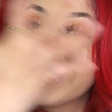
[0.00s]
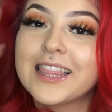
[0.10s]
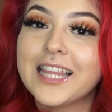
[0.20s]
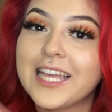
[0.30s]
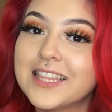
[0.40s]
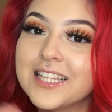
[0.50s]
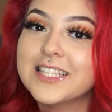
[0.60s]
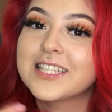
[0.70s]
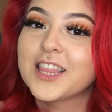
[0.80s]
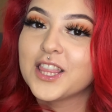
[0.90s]
like
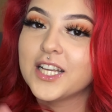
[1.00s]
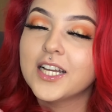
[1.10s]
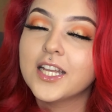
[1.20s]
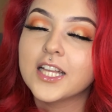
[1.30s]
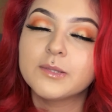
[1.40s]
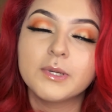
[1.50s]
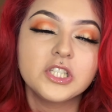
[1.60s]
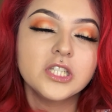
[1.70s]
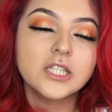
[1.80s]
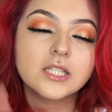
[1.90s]
this look,
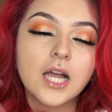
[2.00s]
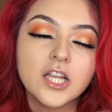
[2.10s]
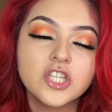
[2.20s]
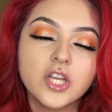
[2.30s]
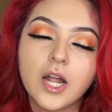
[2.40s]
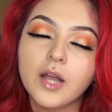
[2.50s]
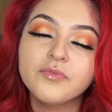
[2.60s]
especially this eyeshadow.